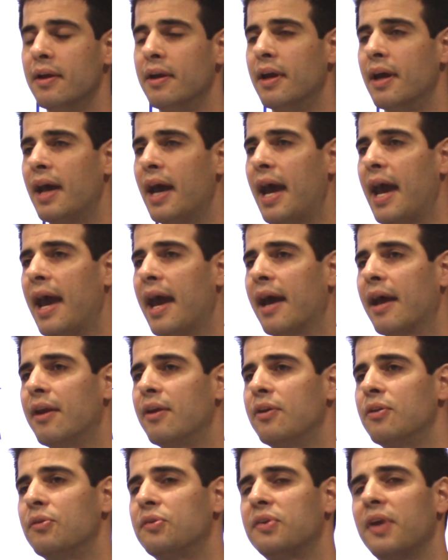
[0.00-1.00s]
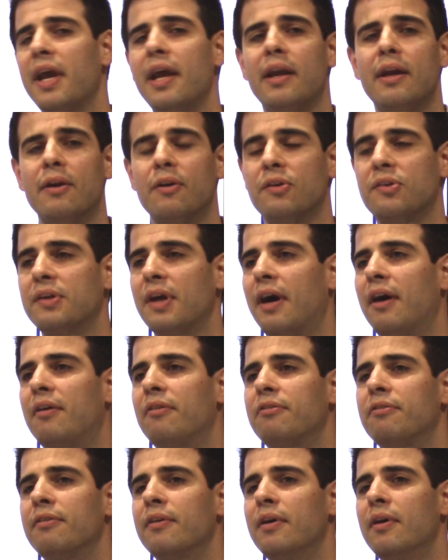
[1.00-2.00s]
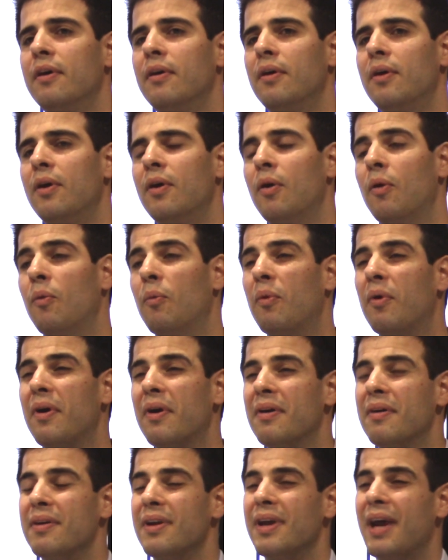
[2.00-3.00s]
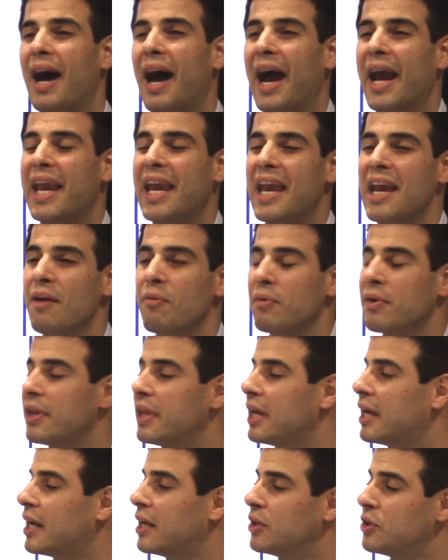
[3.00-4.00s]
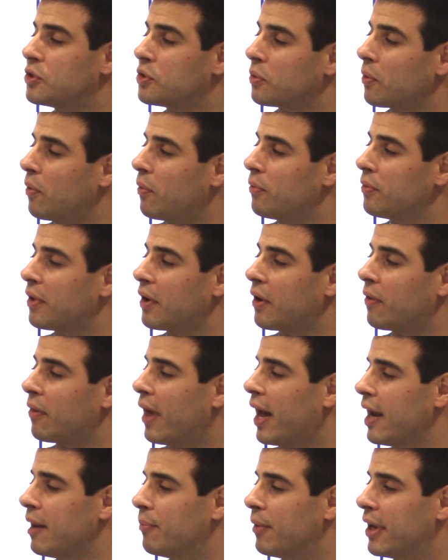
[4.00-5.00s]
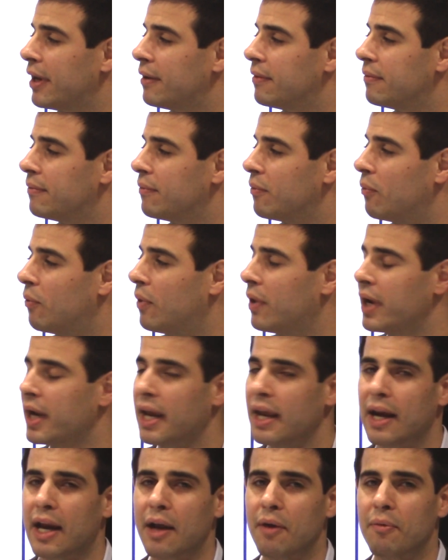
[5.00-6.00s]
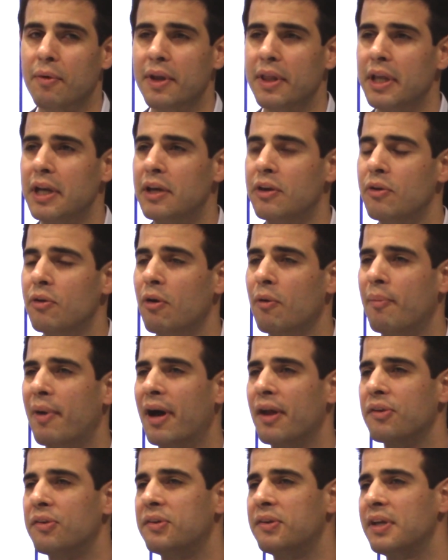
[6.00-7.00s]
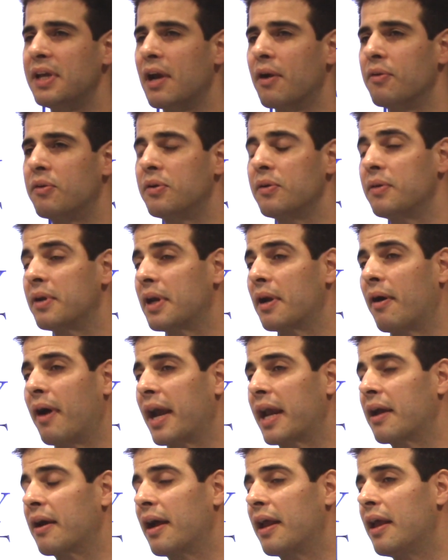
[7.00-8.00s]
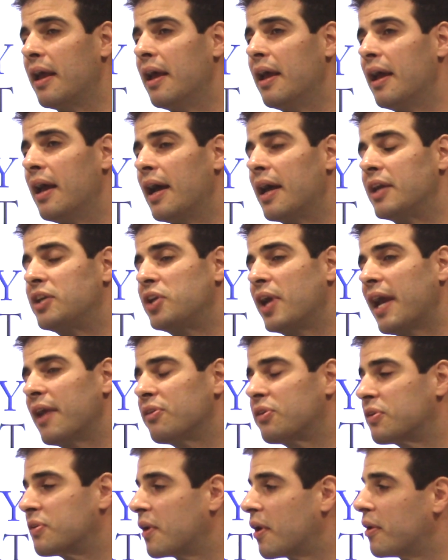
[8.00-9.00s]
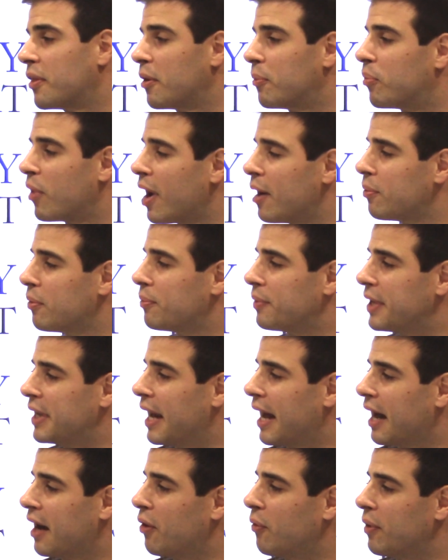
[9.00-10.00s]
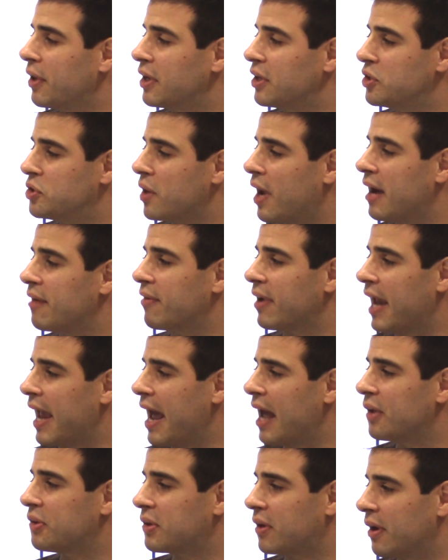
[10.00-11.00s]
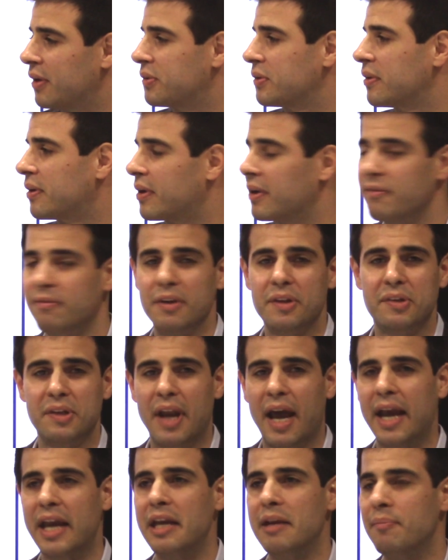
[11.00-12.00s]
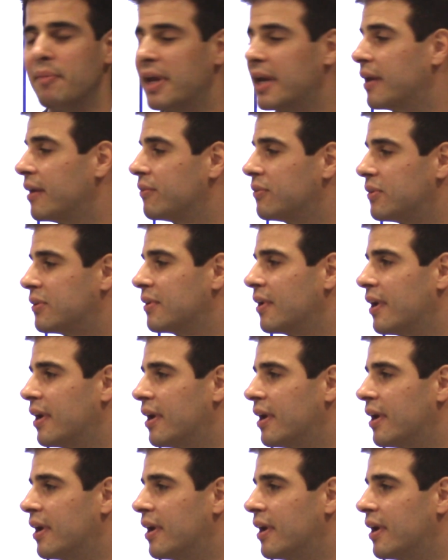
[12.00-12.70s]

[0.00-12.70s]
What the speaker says: and you say to yourself, well, I can't really control the climate. What can I really do about CO2? You know, chances are they're probably not going to drive a gas guzzler if it's 90 minutes,